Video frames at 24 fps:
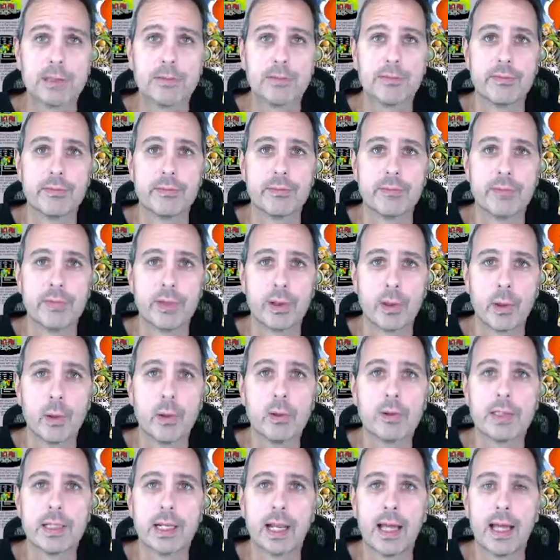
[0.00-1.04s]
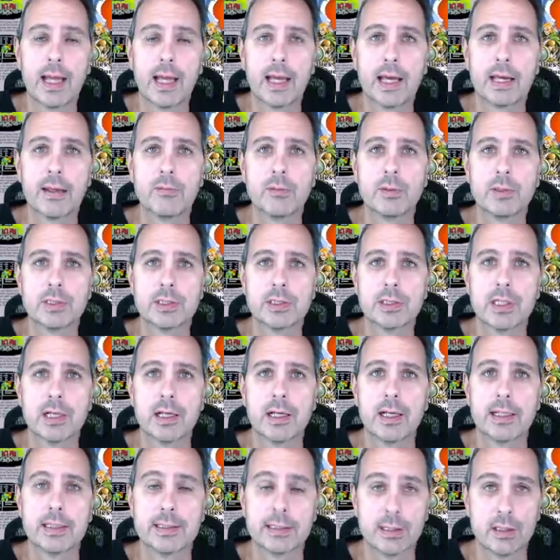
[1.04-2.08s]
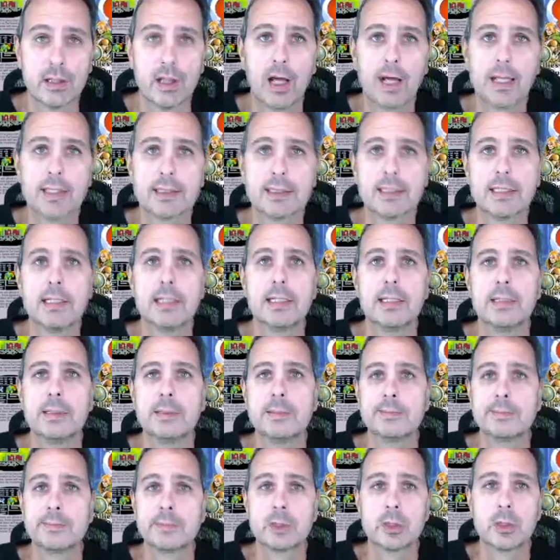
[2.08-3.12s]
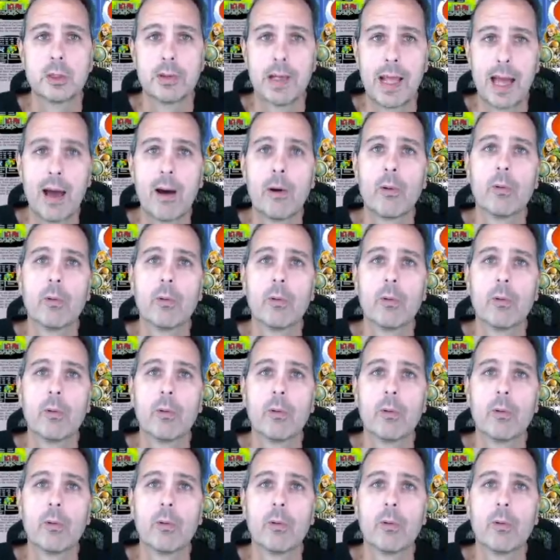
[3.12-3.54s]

of the gold that I had, which is a lot. So now